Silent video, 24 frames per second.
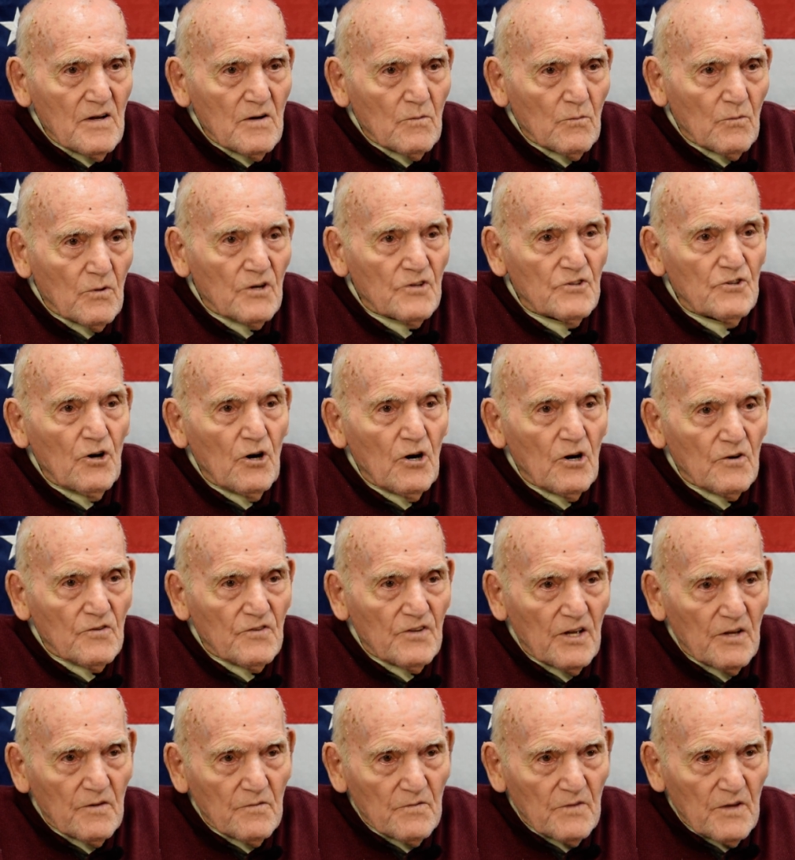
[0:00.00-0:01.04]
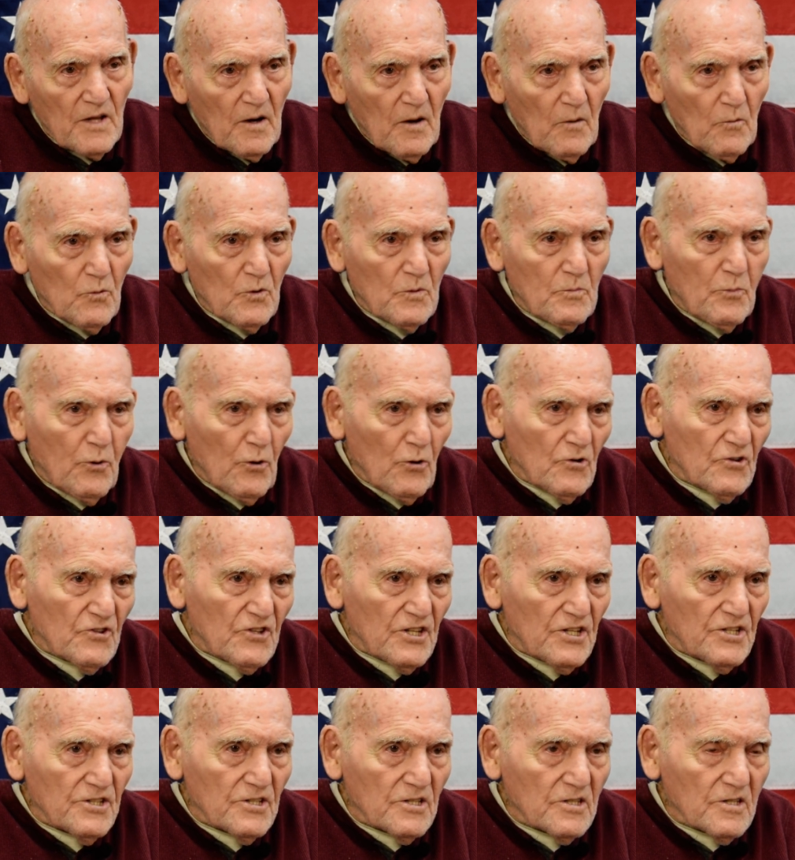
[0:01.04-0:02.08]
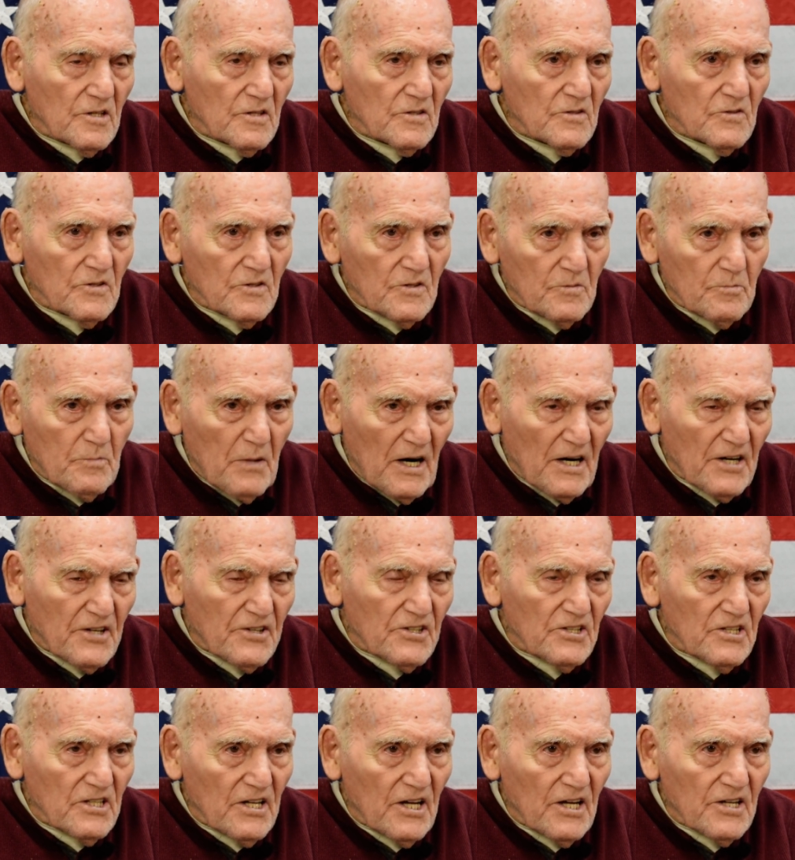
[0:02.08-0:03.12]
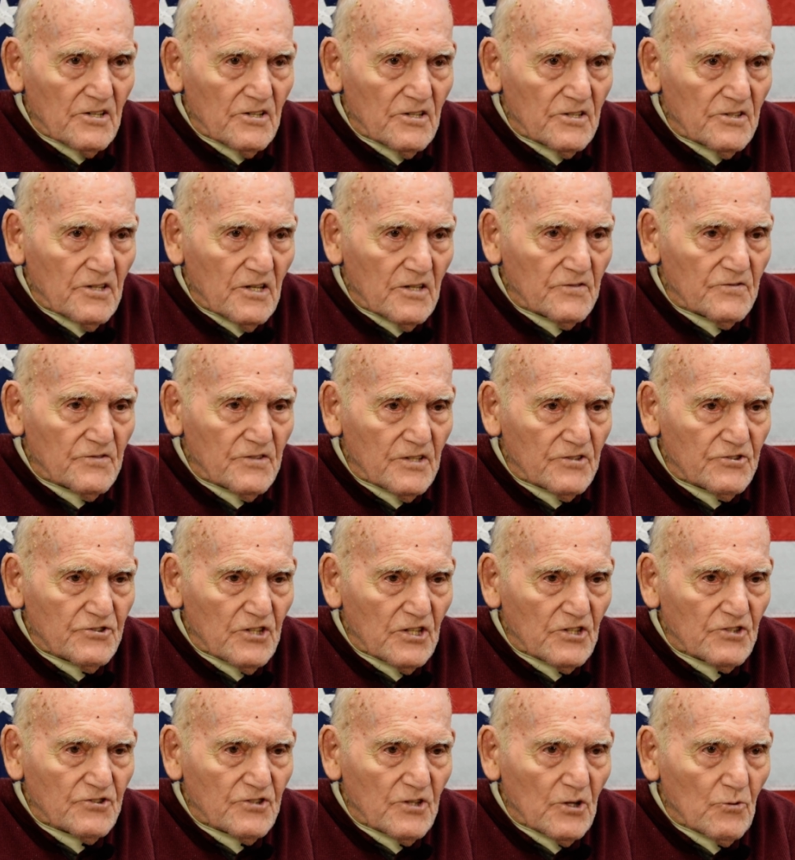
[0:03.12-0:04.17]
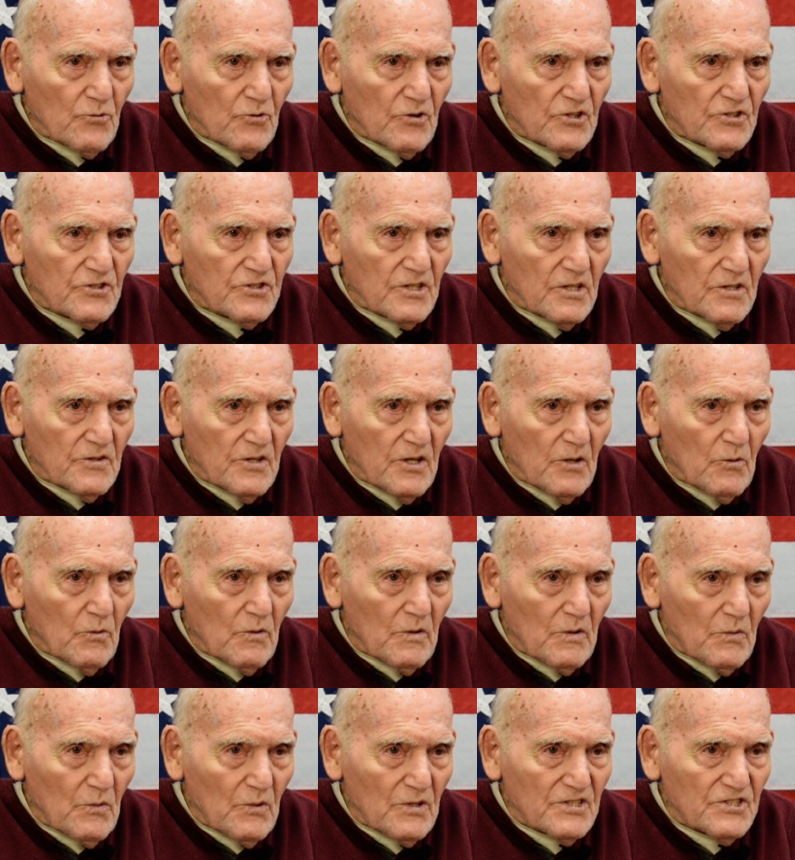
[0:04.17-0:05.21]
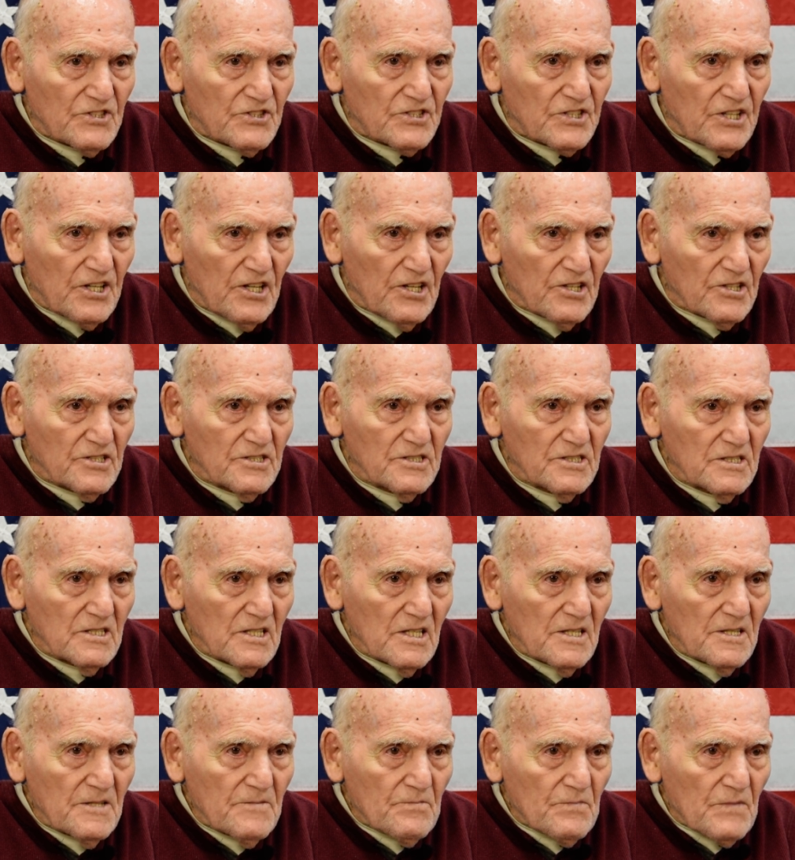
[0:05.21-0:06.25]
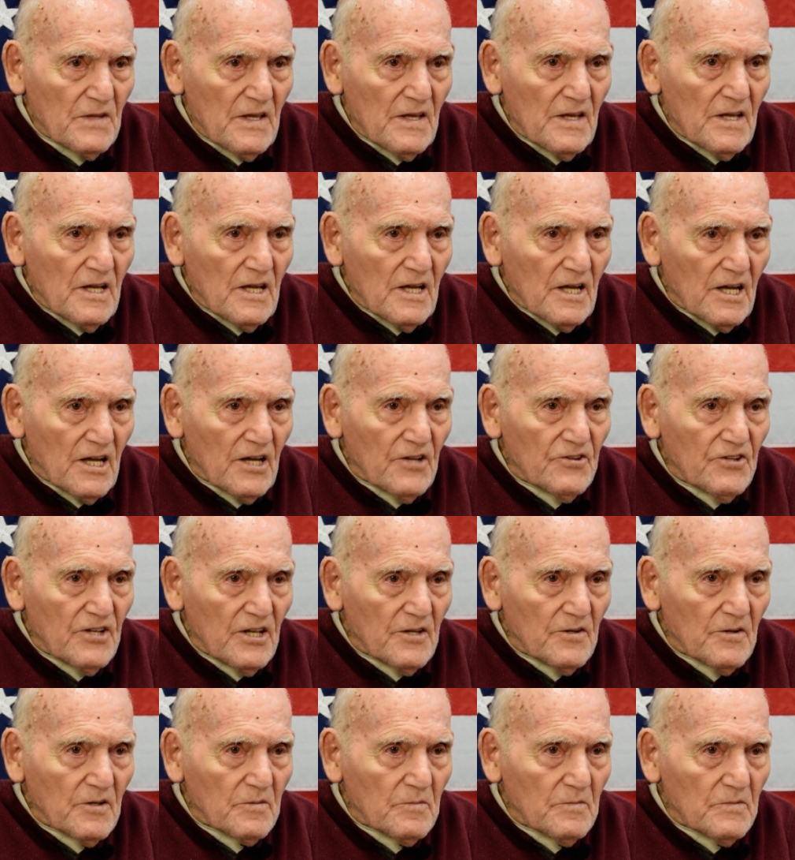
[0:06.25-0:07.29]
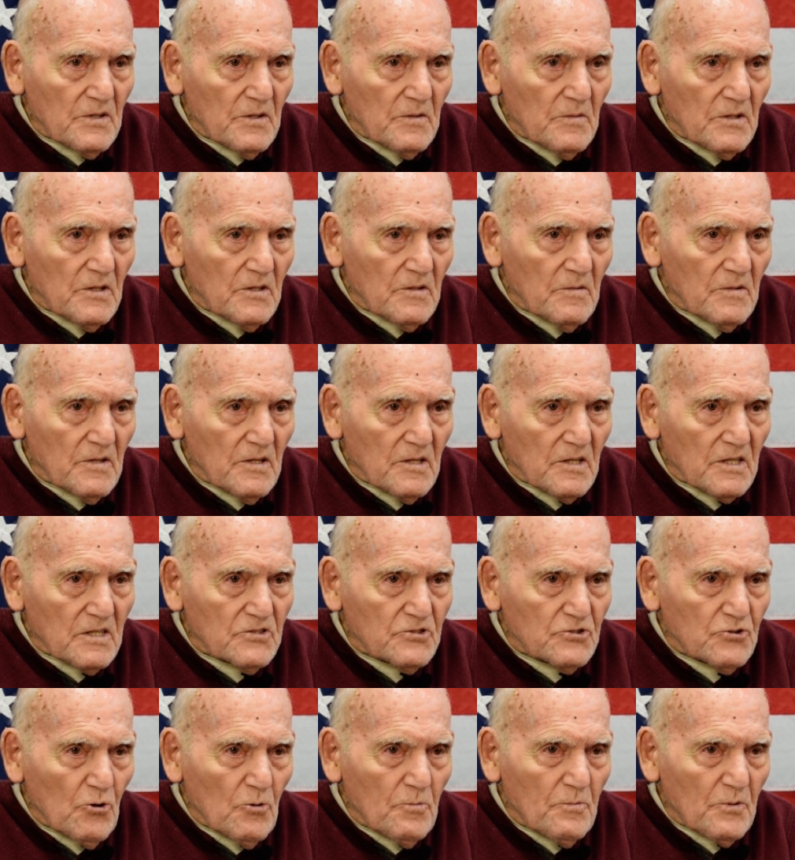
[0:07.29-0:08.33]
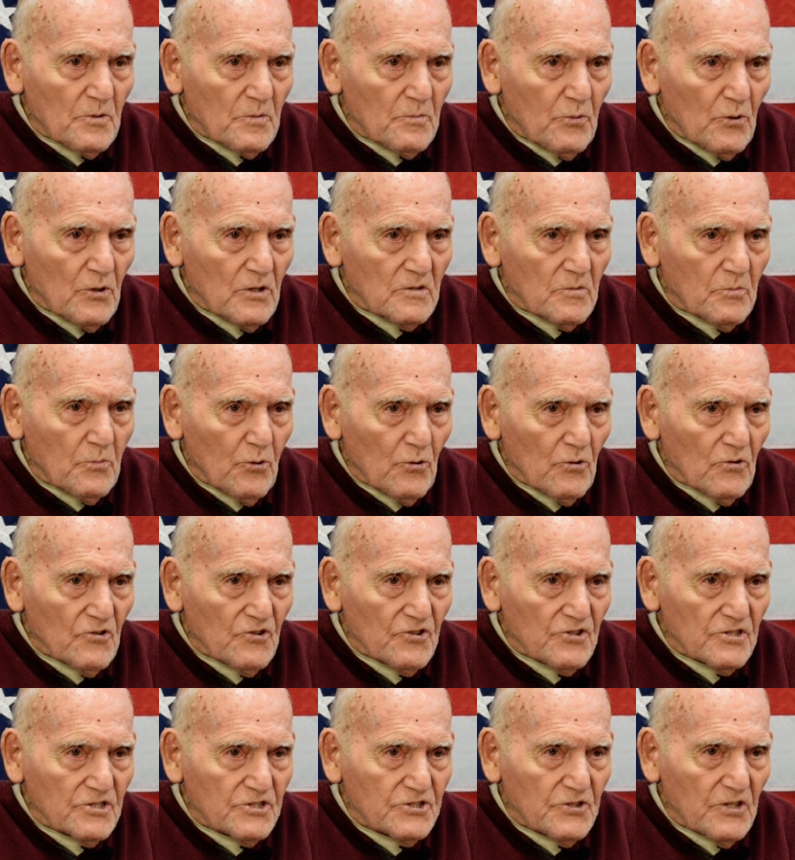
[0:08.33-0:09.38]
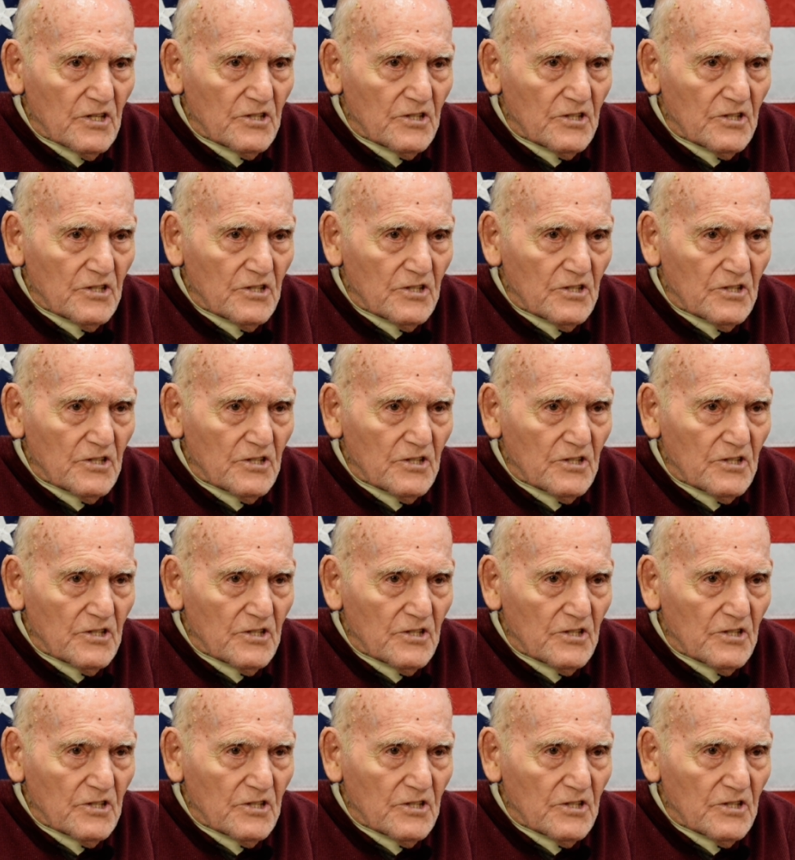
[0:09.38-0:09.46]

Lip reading: Well, no, then we pulled into the parking lot at the Chestnut Ridge, and then we went skiing. And then a trooper pulled in,